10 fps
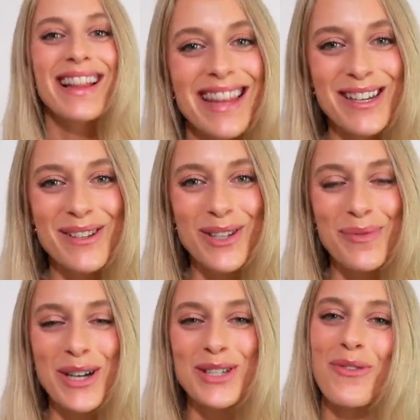Thank you so
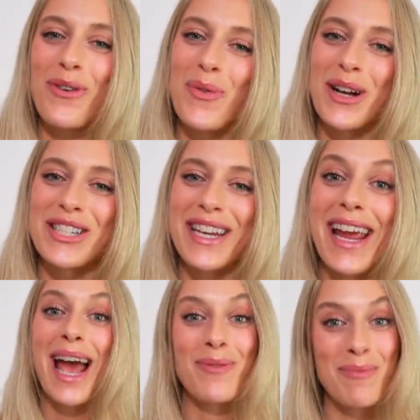much for
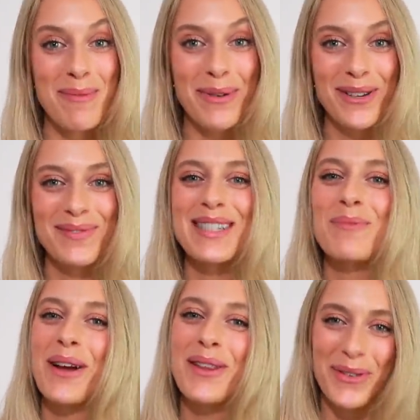watching, and remember,
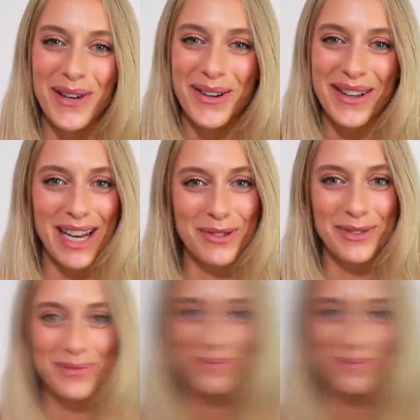spread the fragrant love.